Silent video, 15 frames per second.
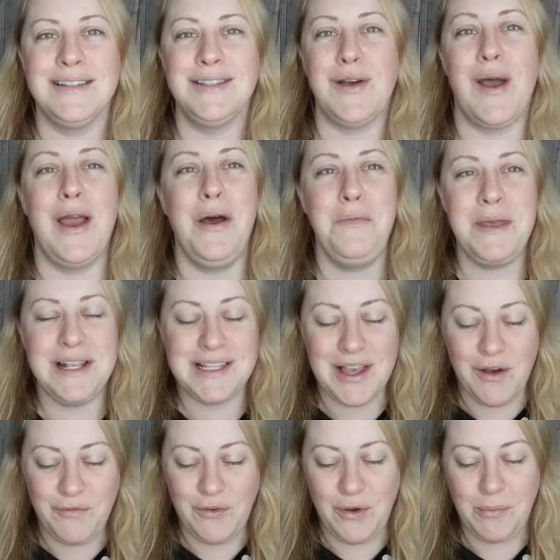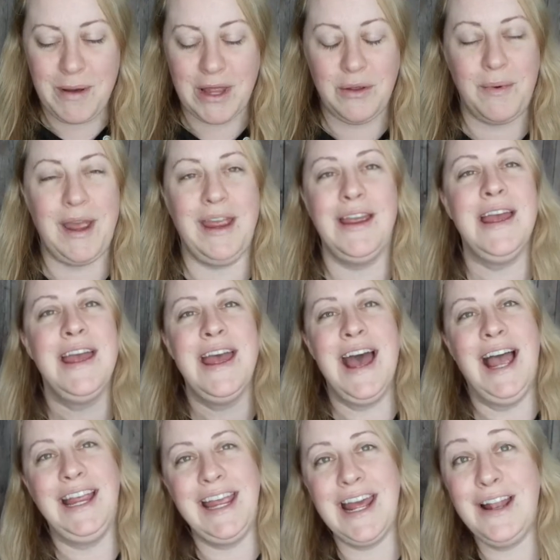So, I hope that's helpful. By the way,
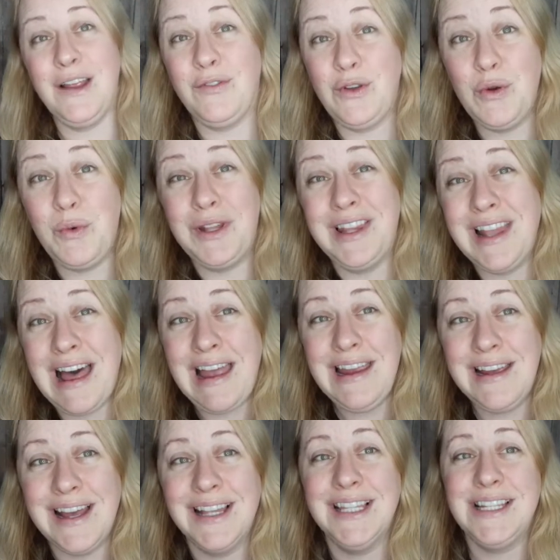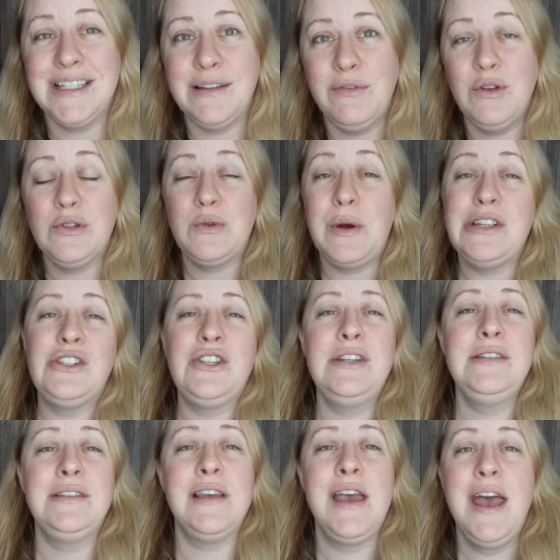again, if you would like a list of those
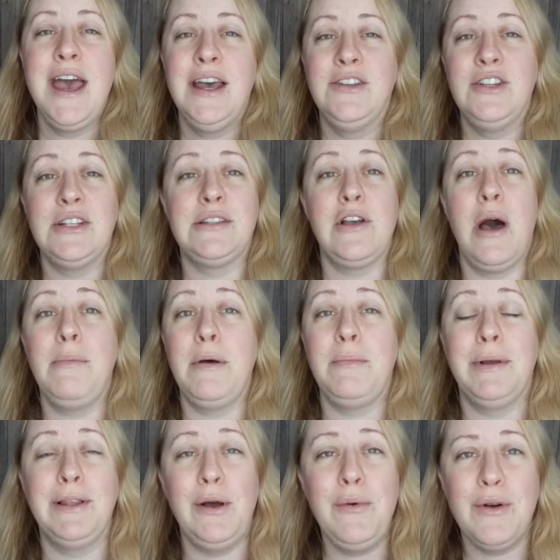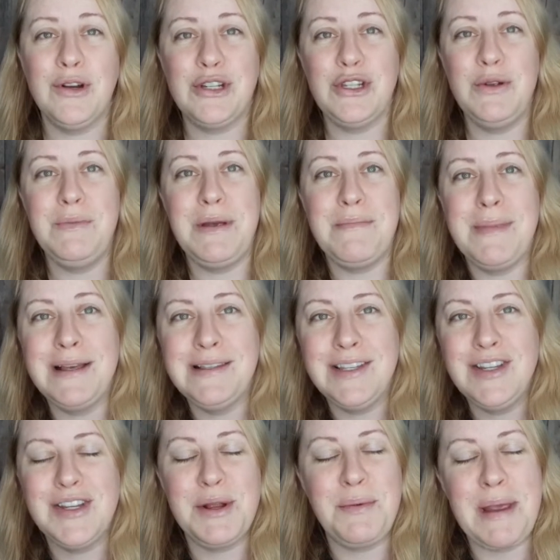questions, just comment below or shoot me a
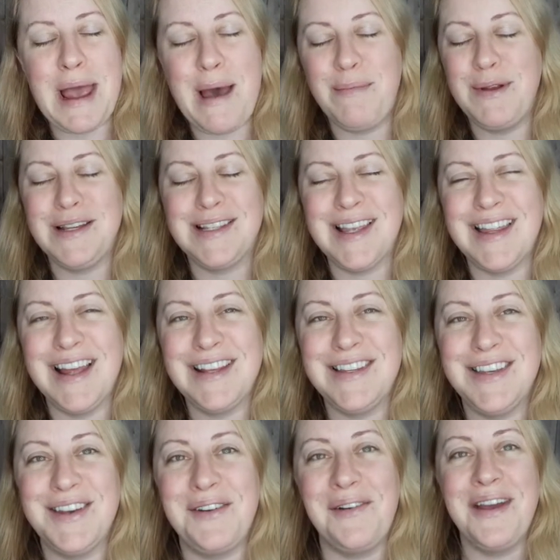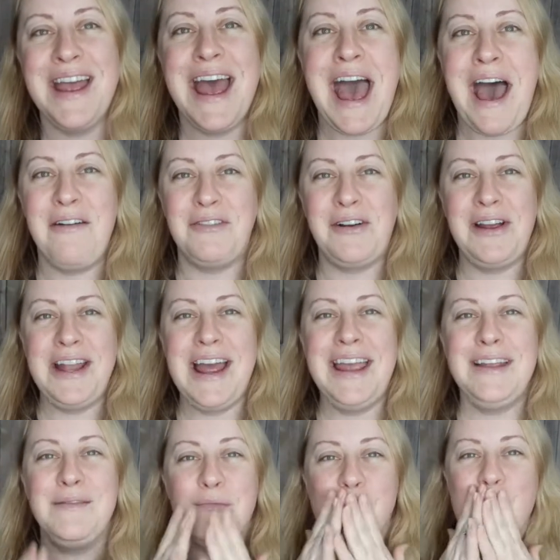message and I'd be happy to send that to you. Have a great
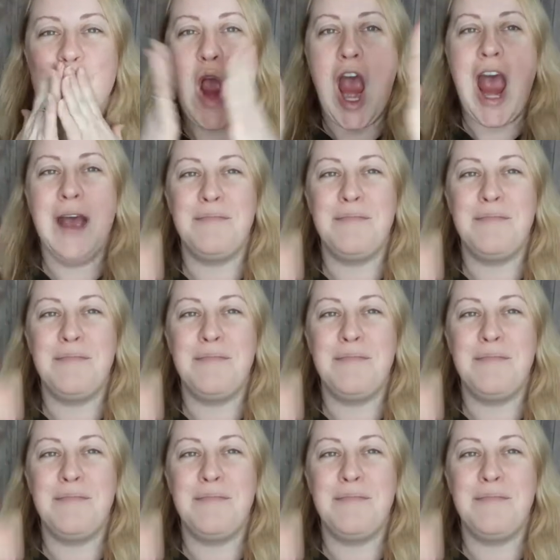night.